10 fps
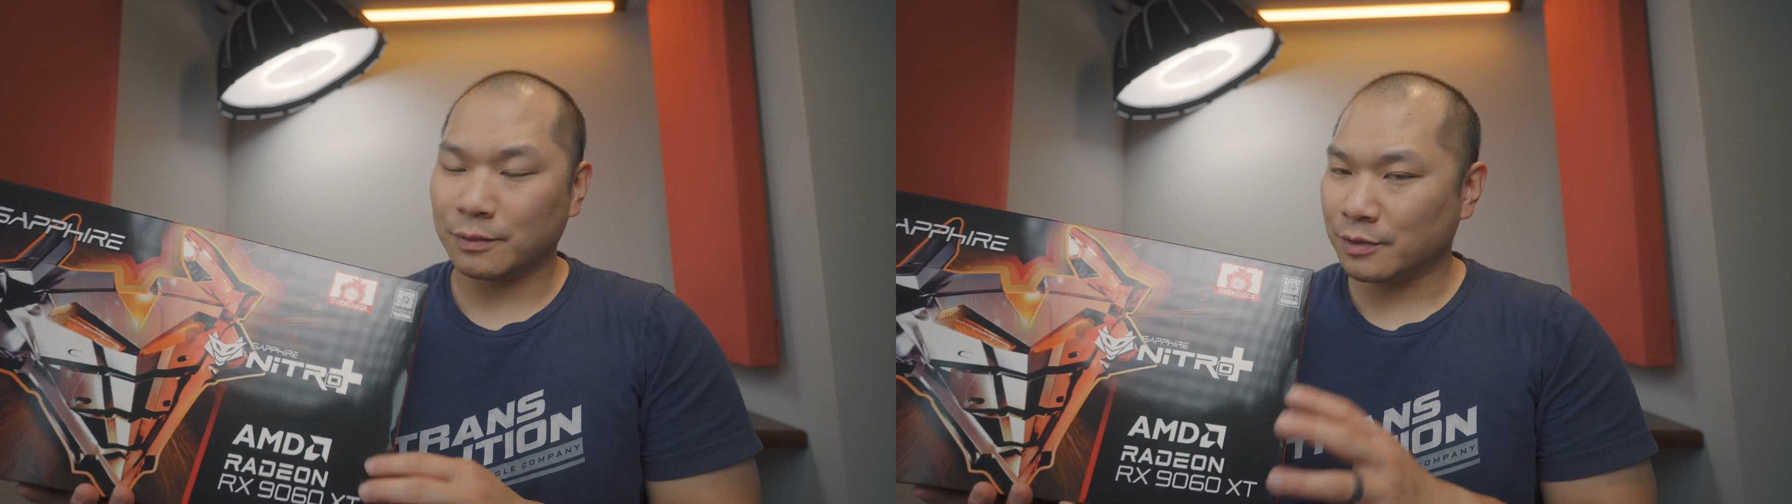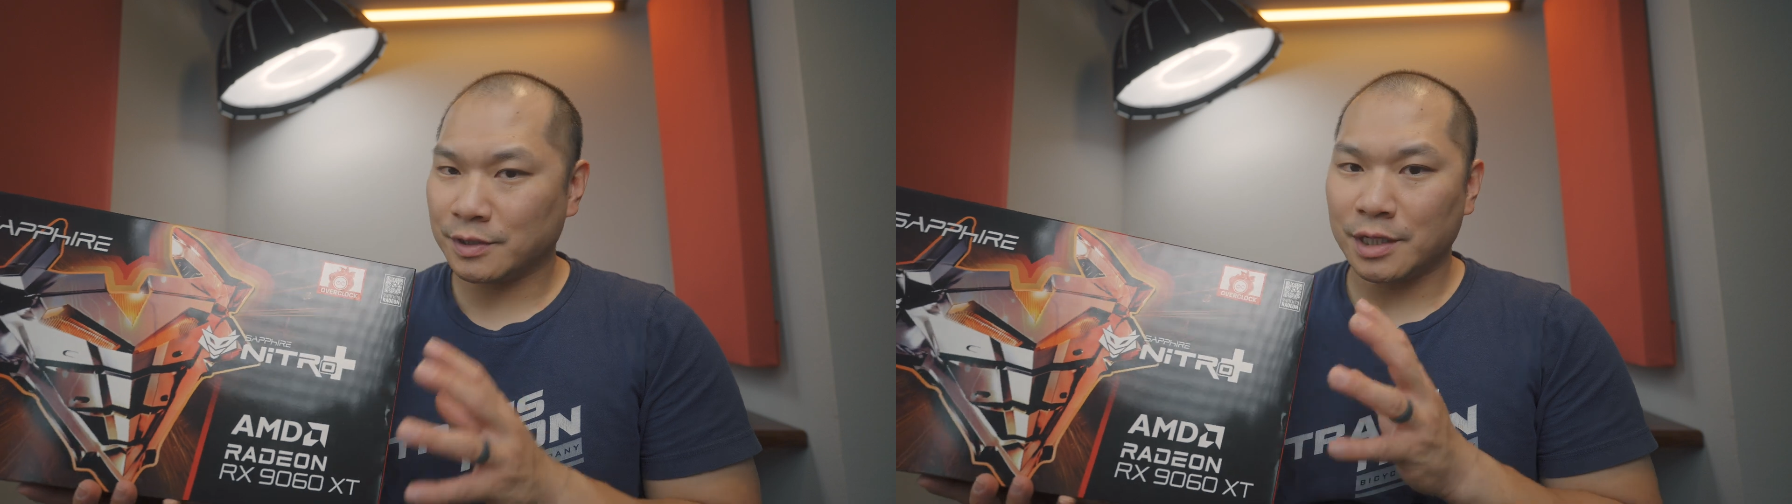
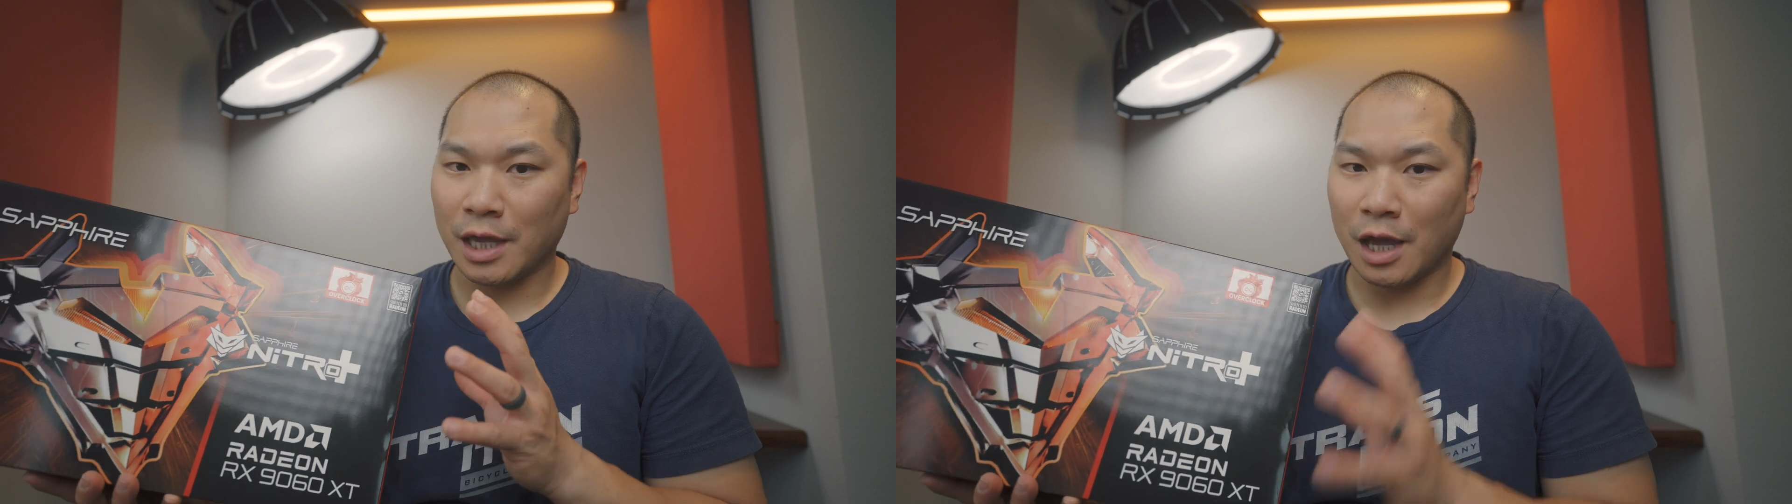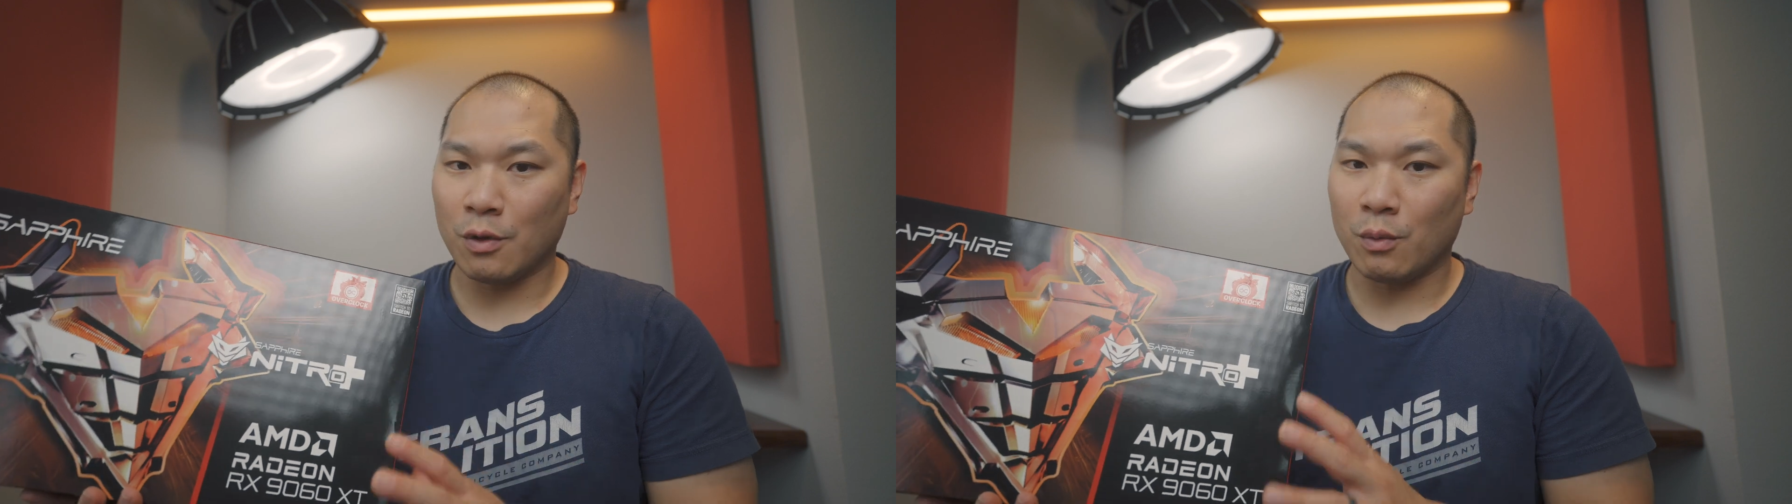and we'll see
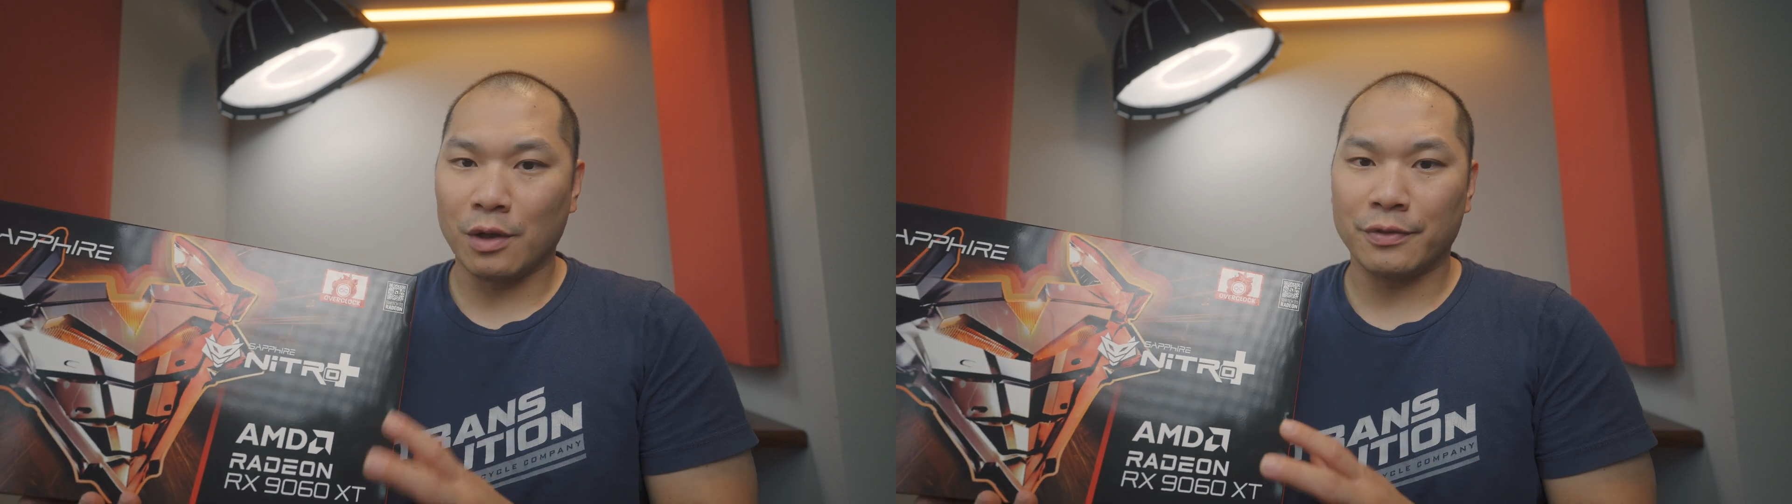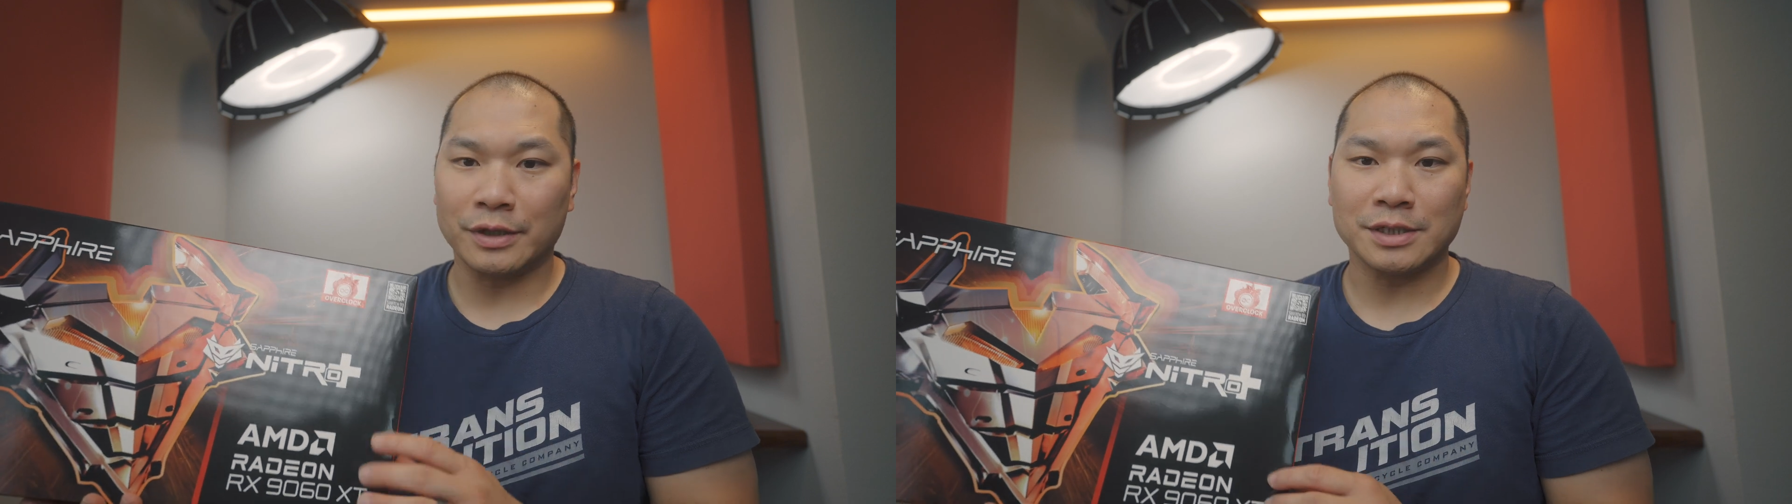how
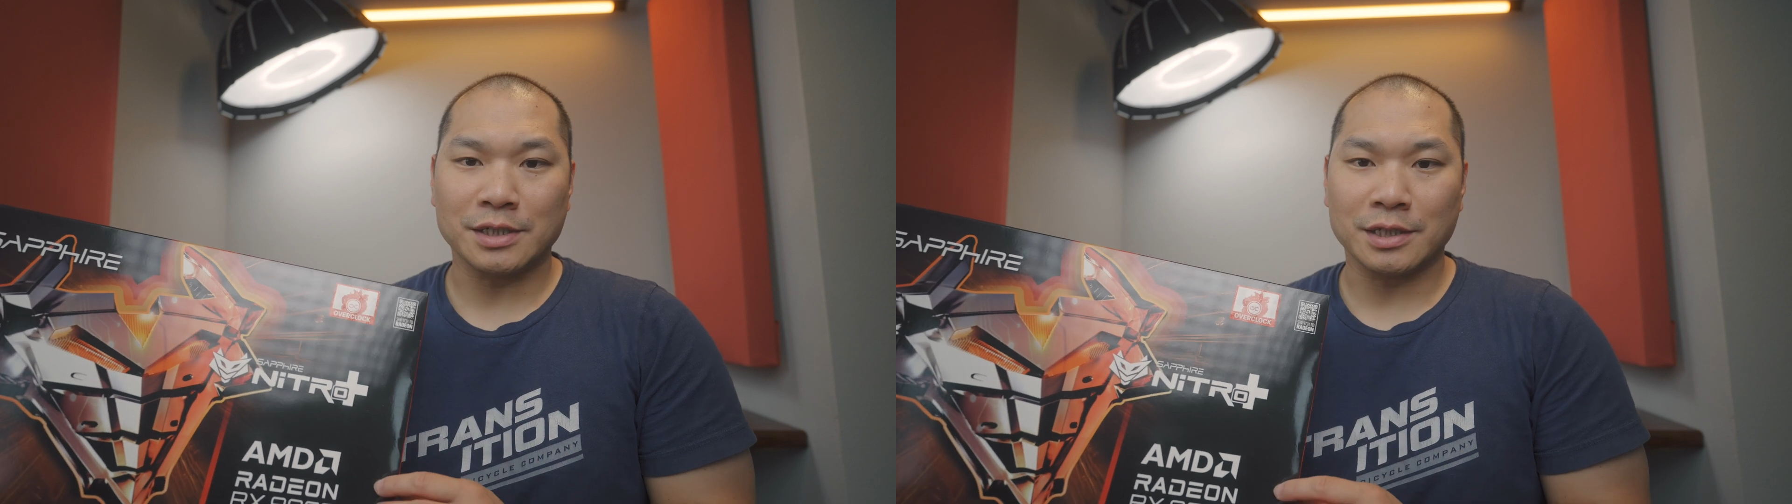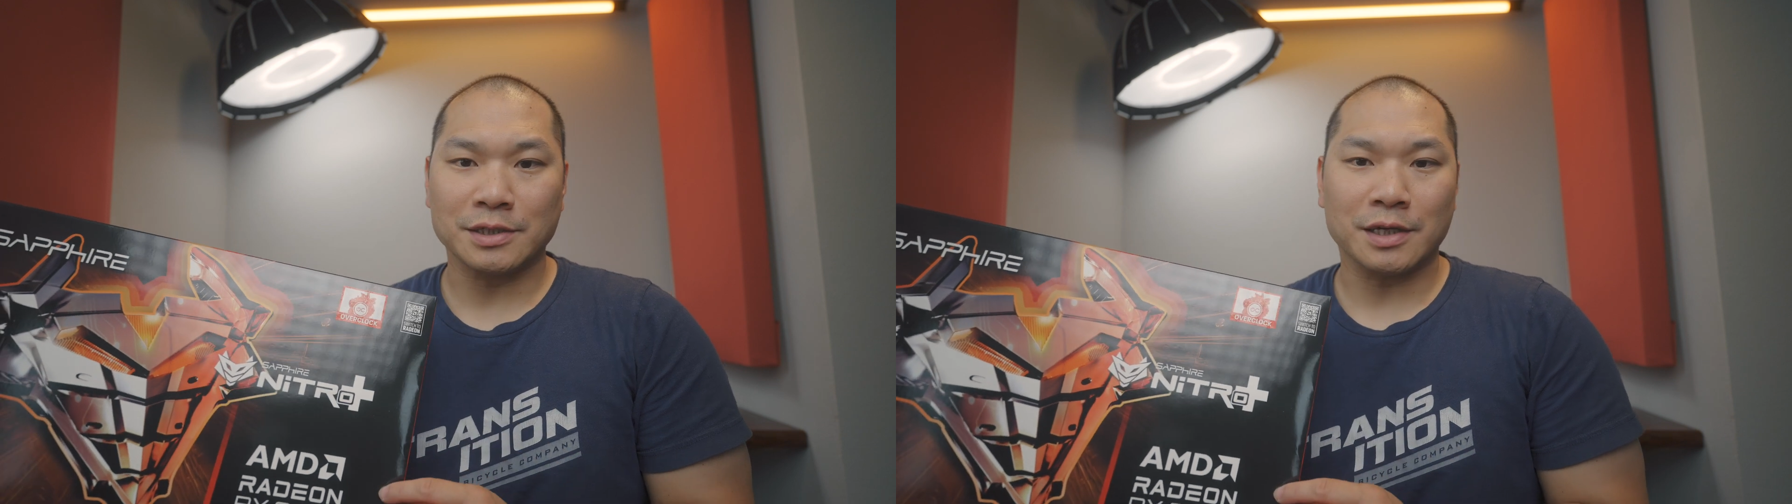well this
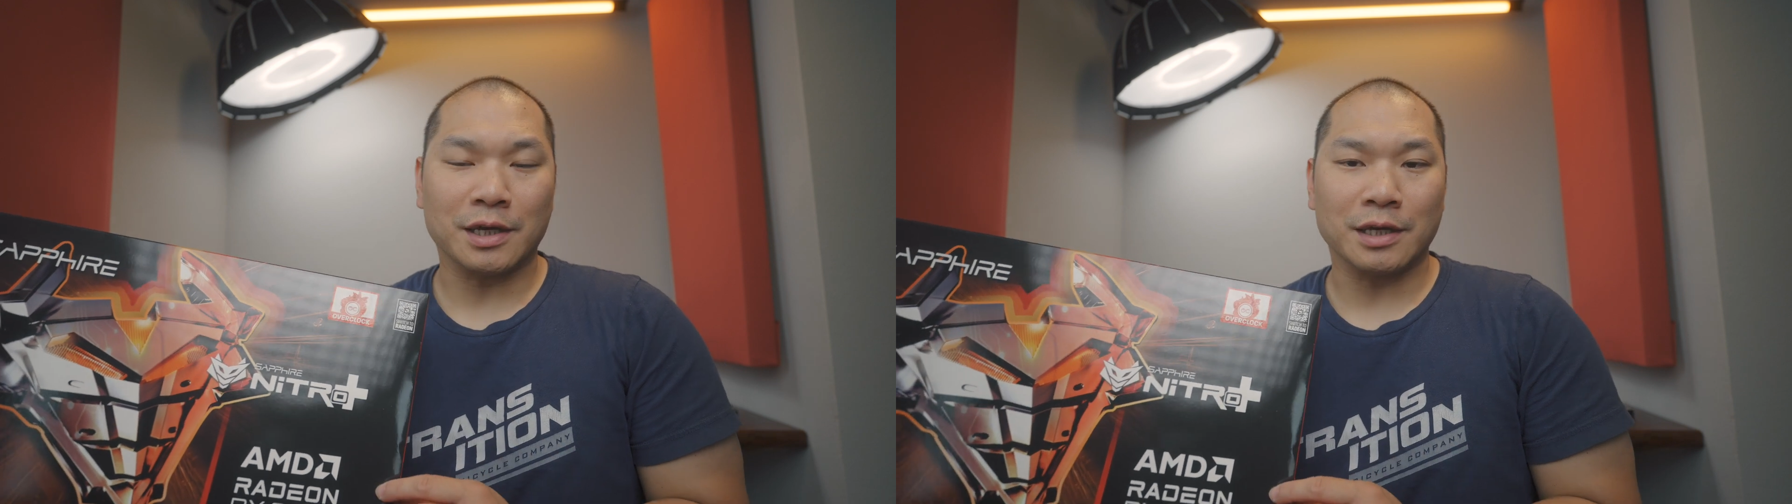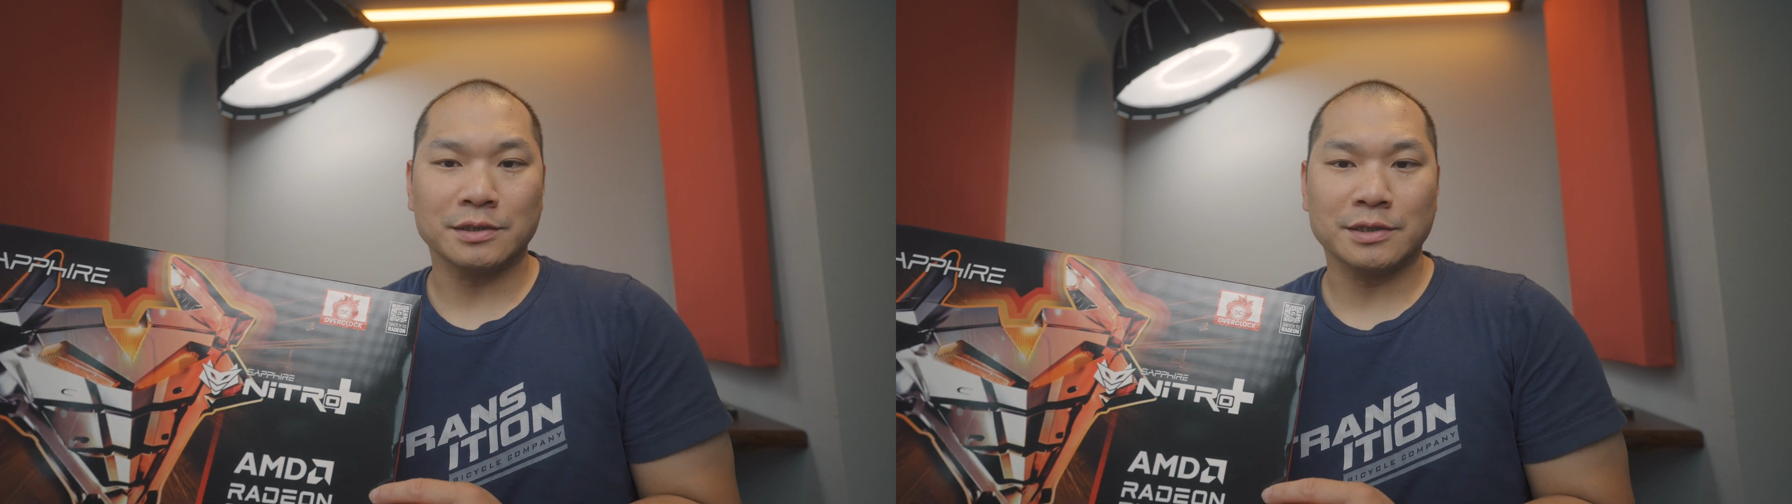does
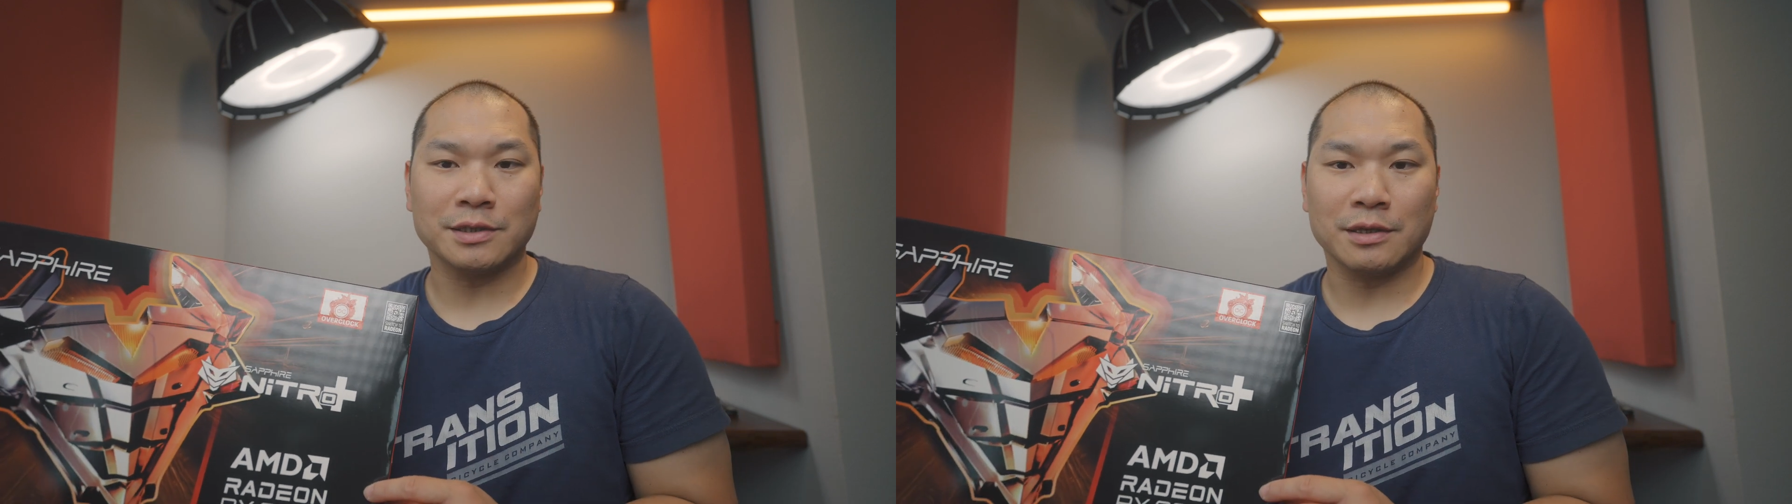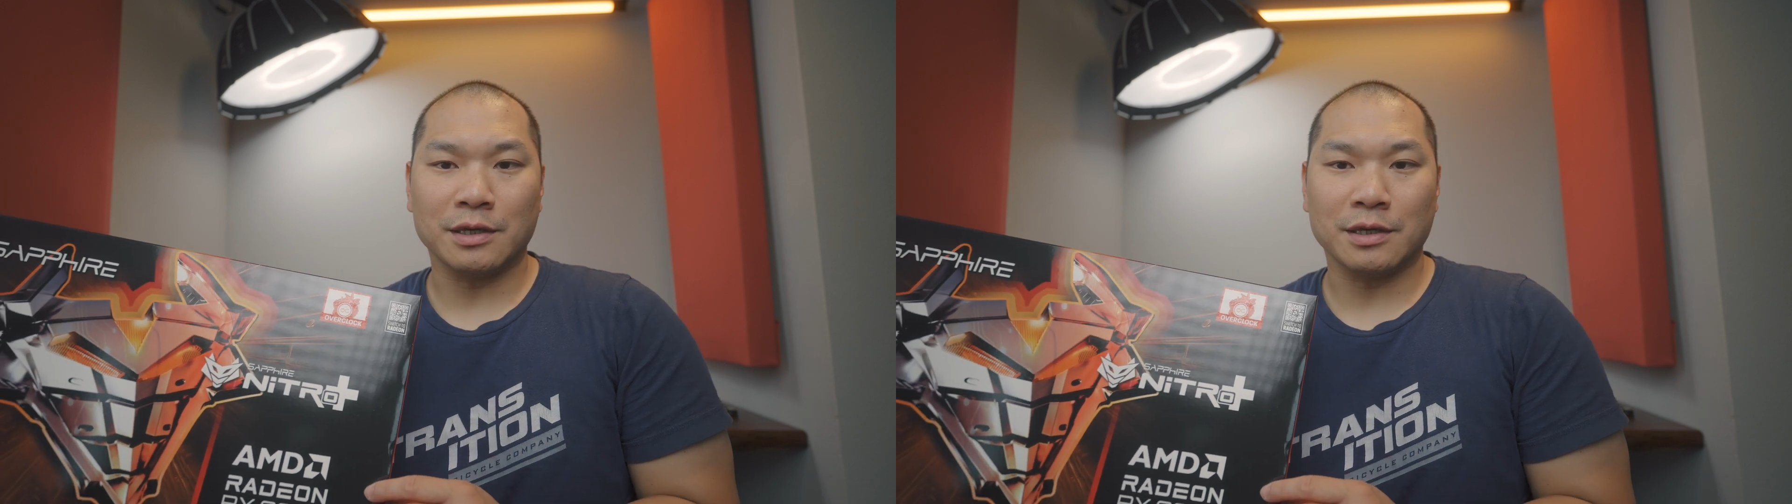against